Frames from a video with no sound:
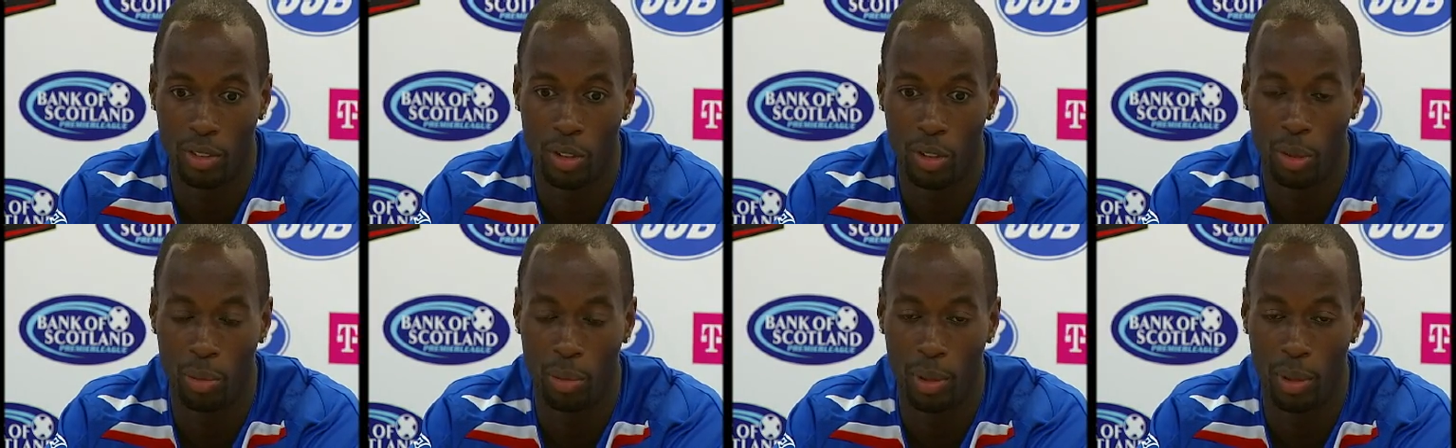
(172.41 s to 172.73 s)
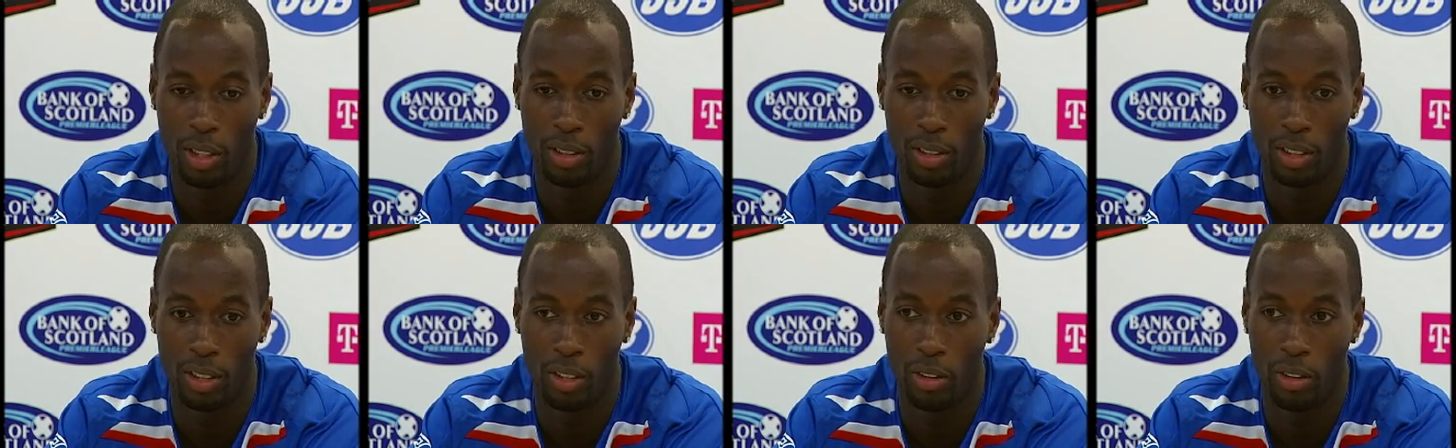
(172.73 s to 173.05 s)
told
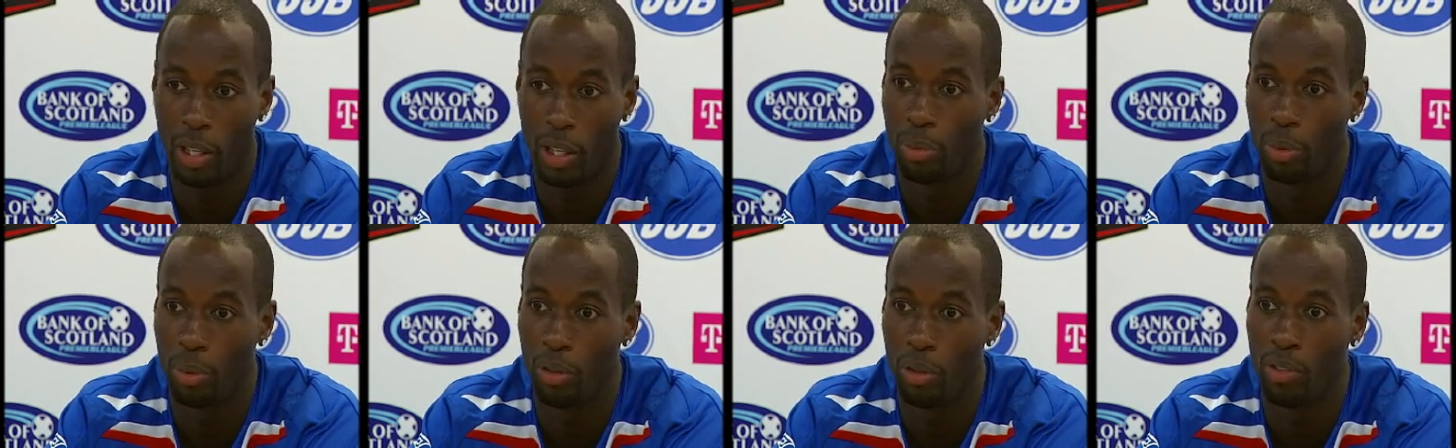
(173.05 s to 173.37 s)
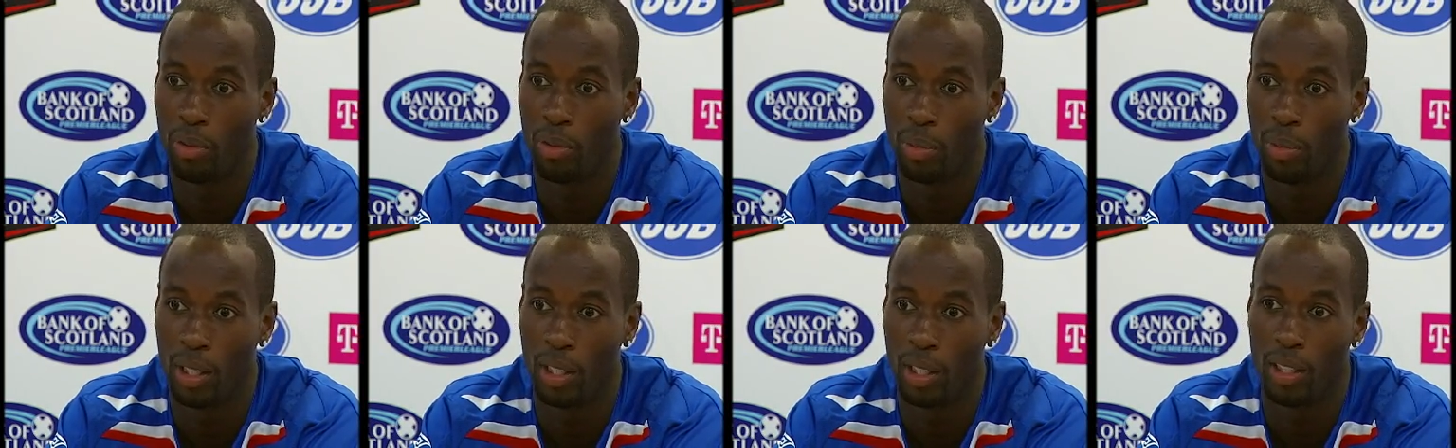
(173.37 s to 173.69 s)
me it's a great
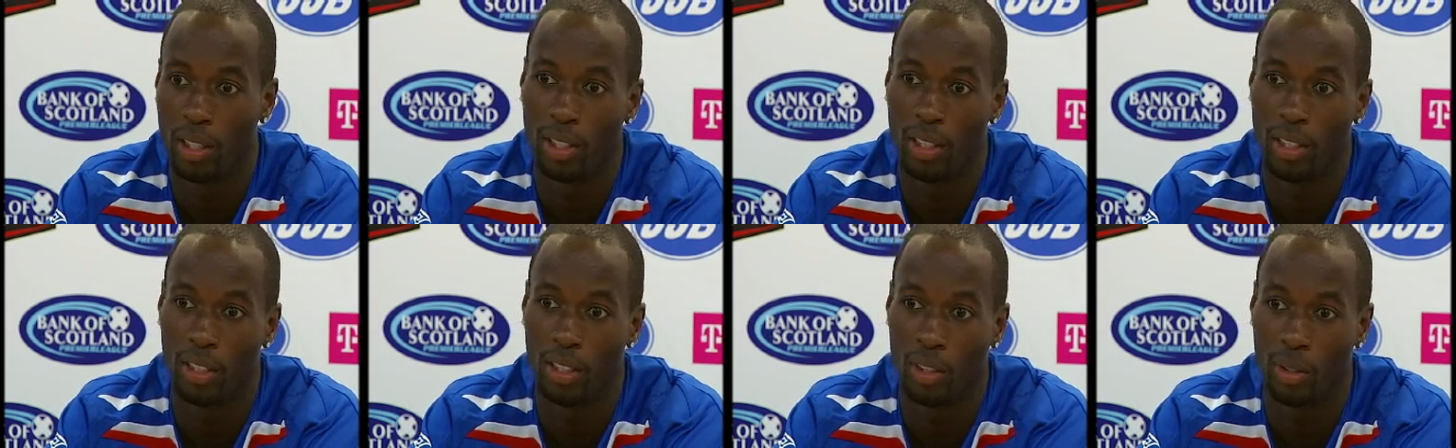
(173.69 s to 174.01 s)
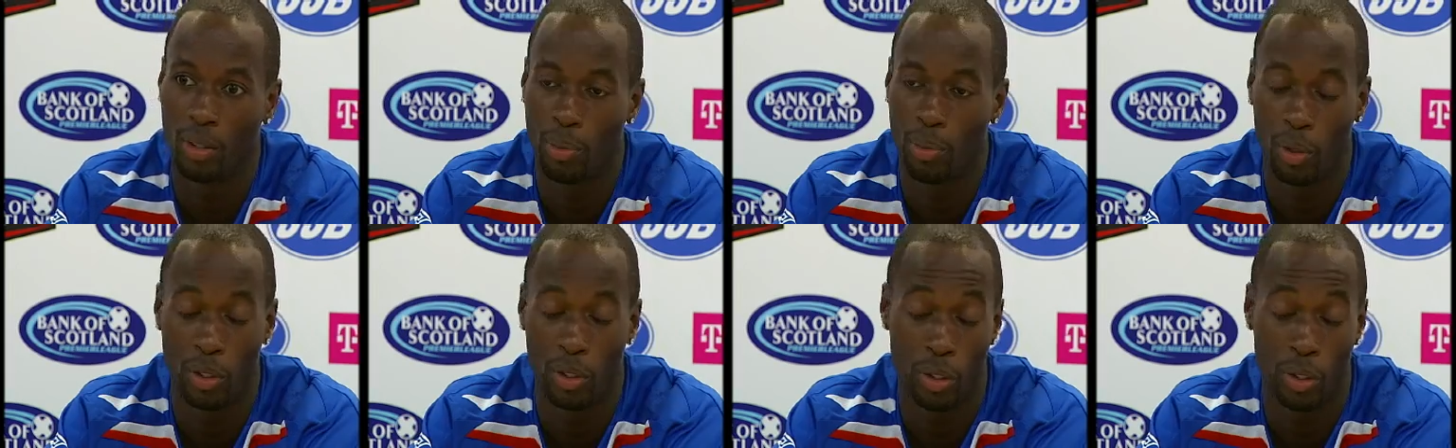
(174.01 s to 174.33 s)
move for me.
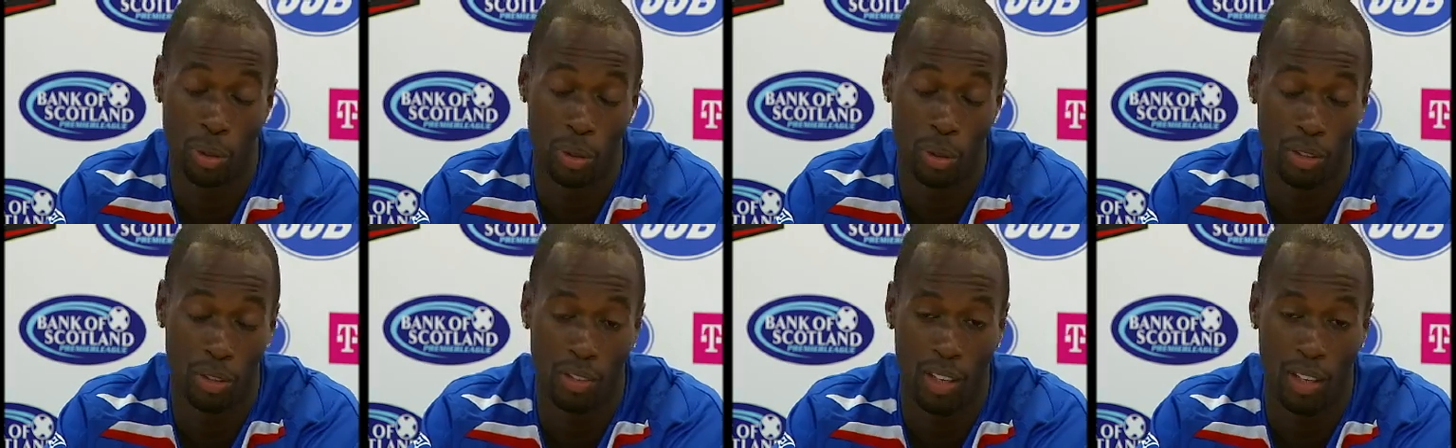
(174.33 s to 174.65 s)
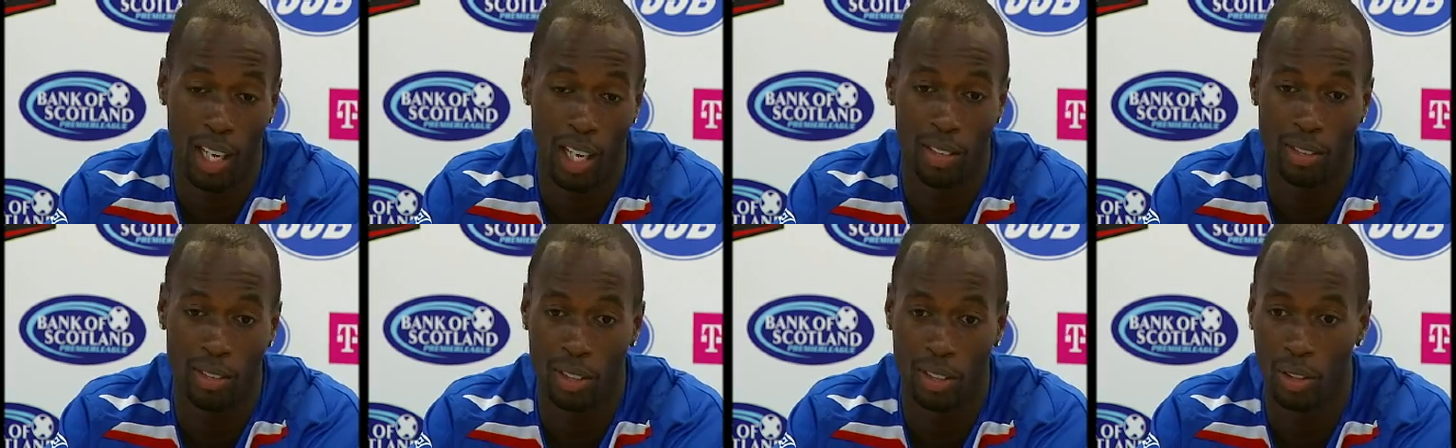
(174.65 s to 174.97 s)
I'm only
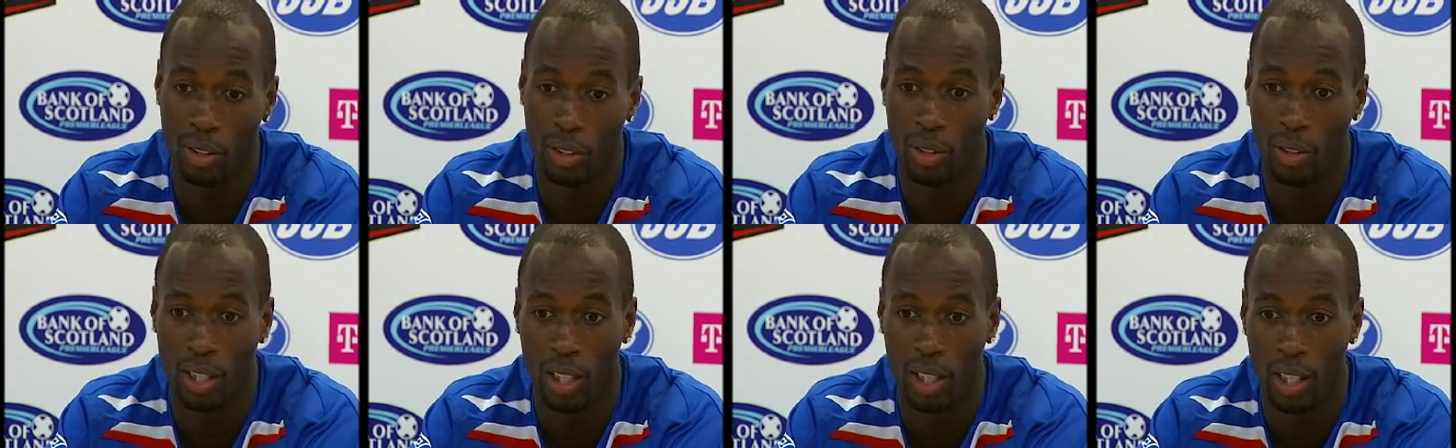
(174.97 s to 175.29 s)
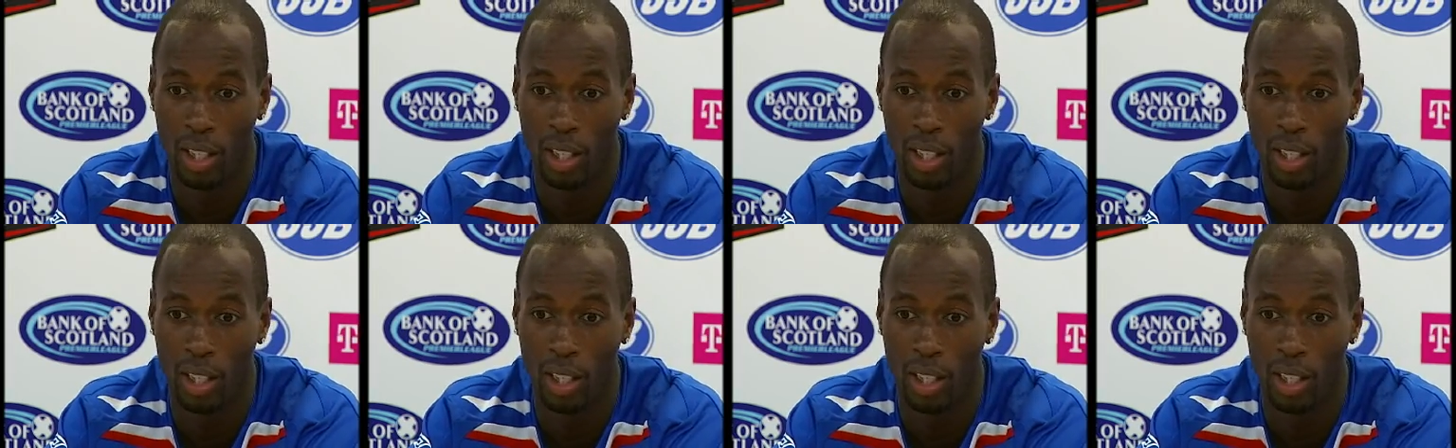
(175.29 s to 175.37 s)
25, so